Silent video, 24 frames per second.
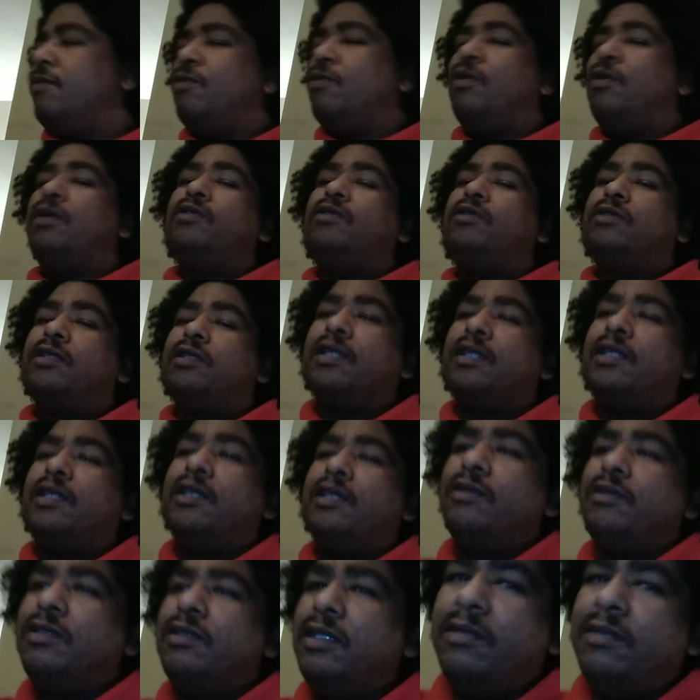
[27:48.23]
Why are you sucking
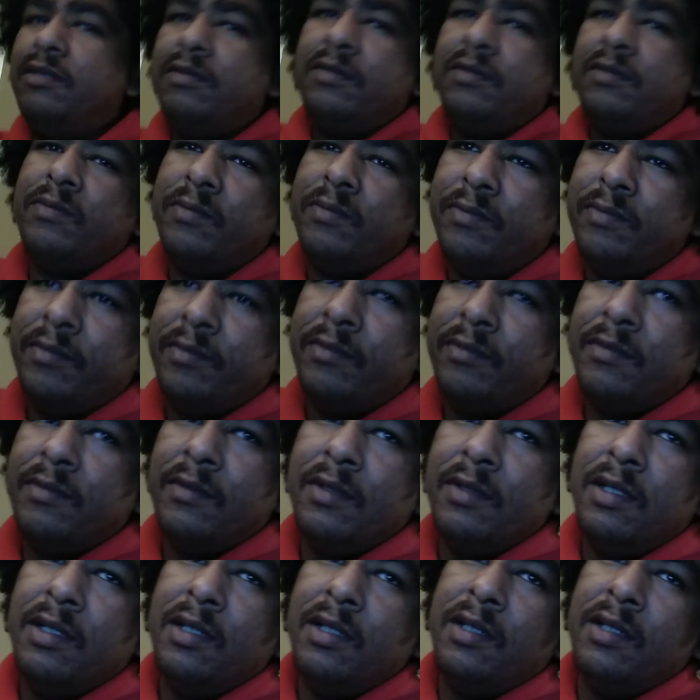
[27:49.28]
your teeth?
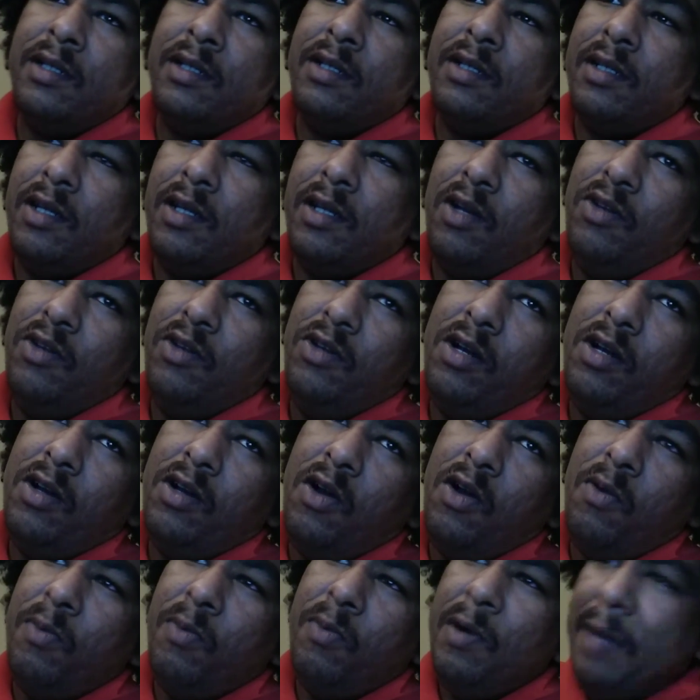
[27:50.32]
Are you gonna
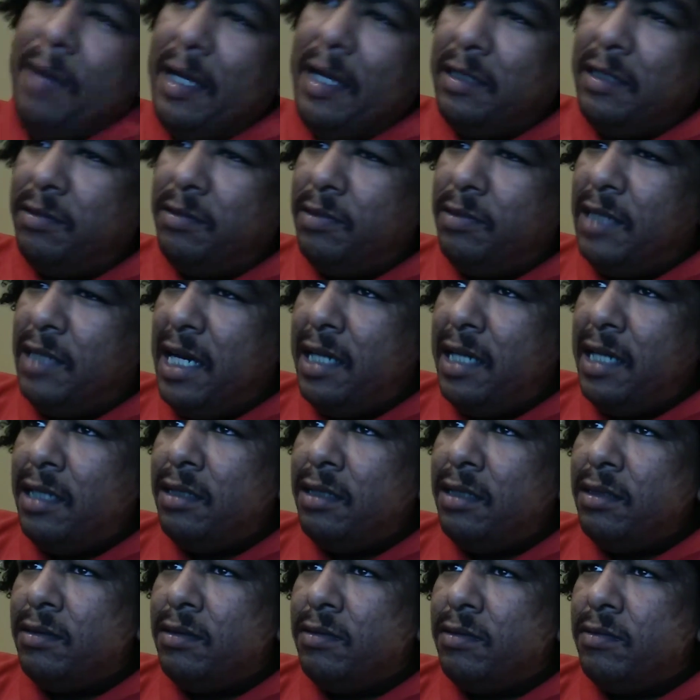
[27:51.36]
go bring back some
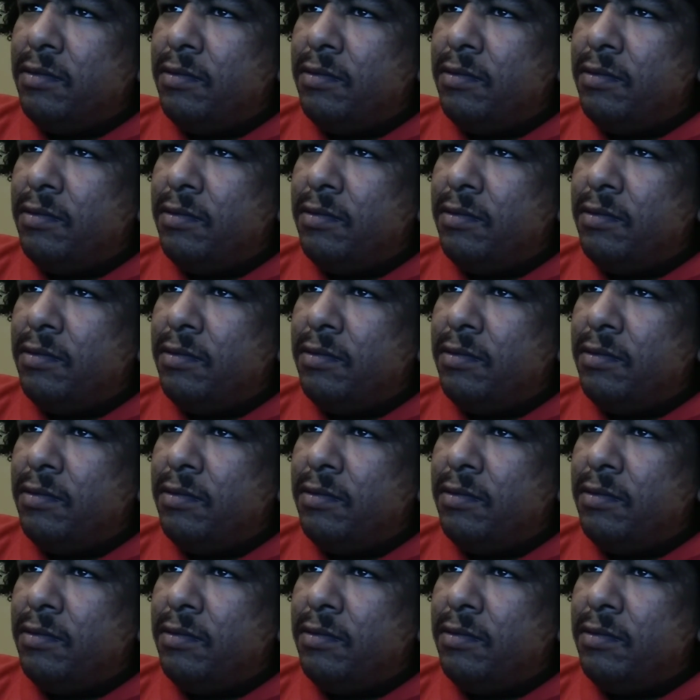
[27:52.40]
candy?